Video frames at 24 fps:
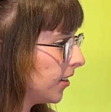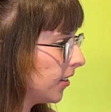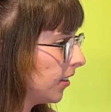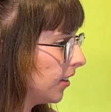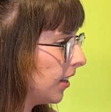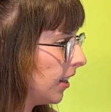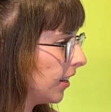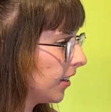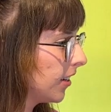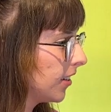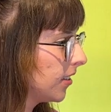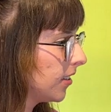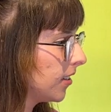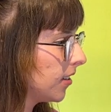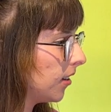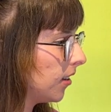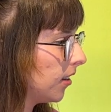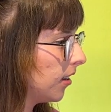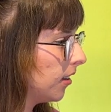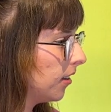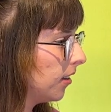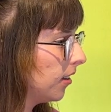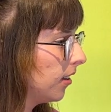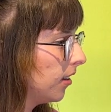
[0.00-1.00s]
like
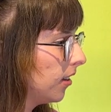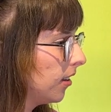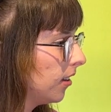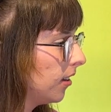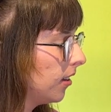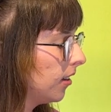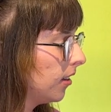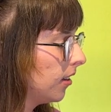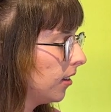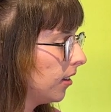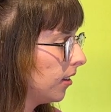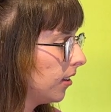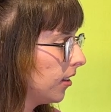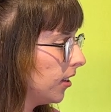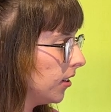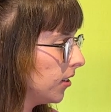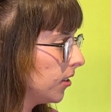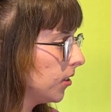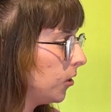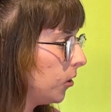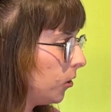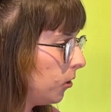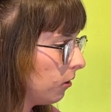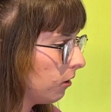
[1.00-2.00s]
start
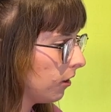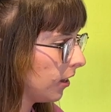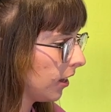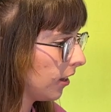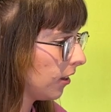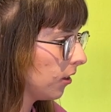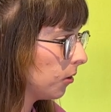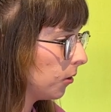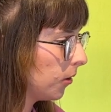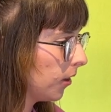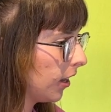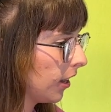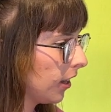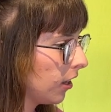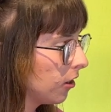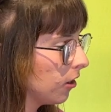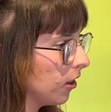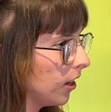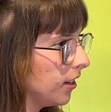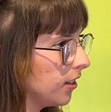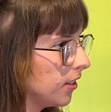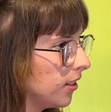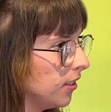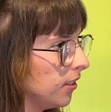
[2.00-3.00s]
this new thing called like
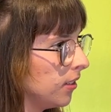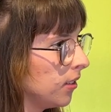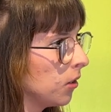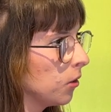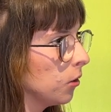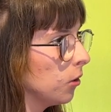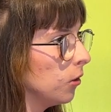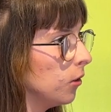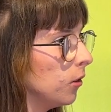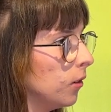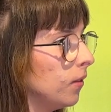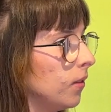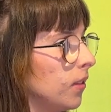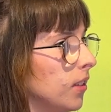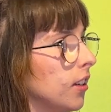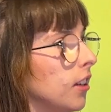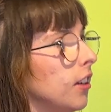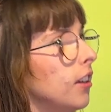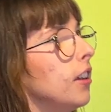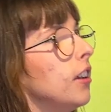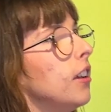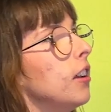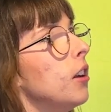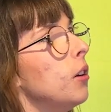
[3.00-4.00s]
Grace's Grooves,
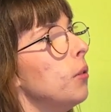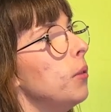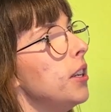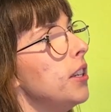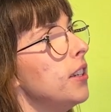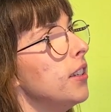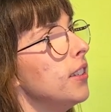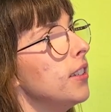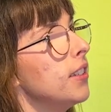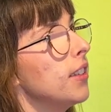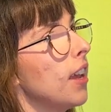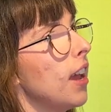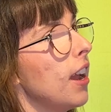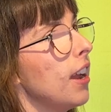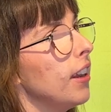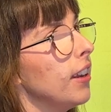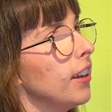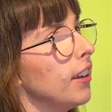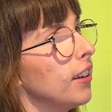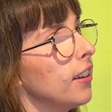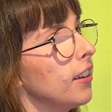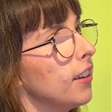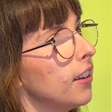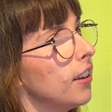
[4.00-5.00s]
which is like
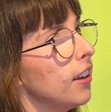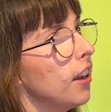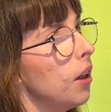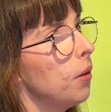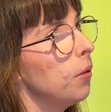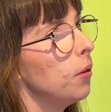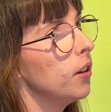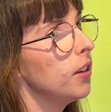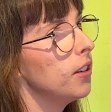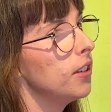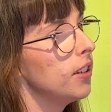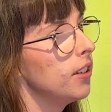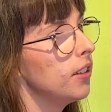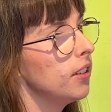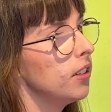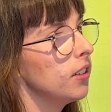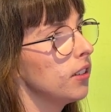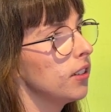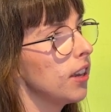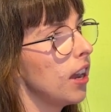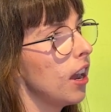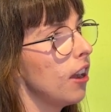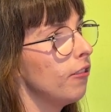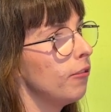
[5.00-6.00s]
I wanted to
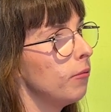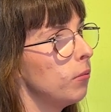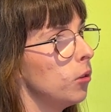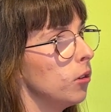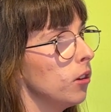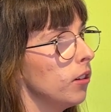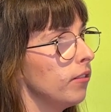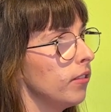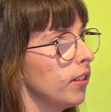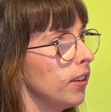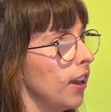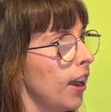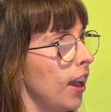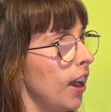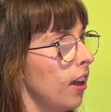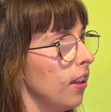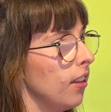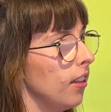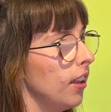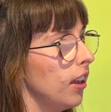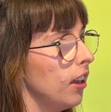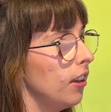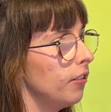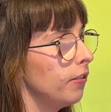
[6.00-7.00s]
just have more of an
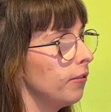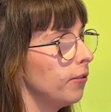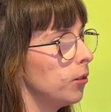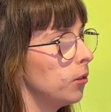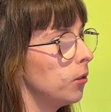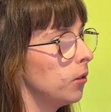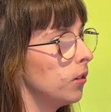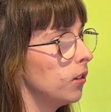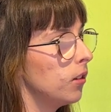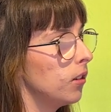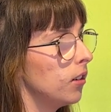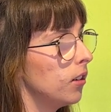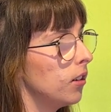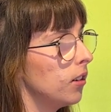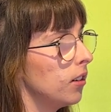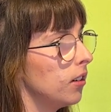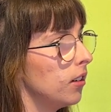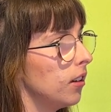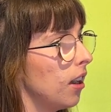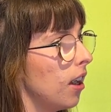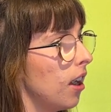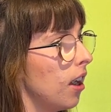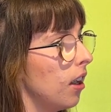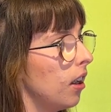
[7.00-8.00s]
outlet for
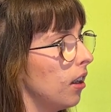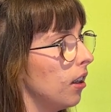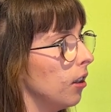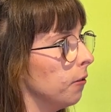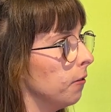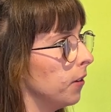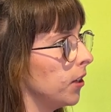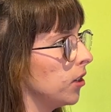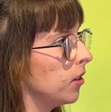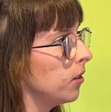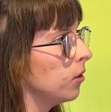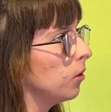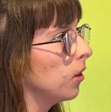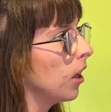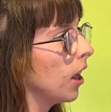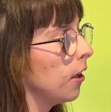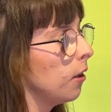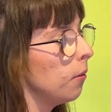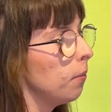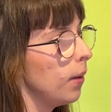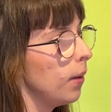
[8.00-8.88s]
original kind of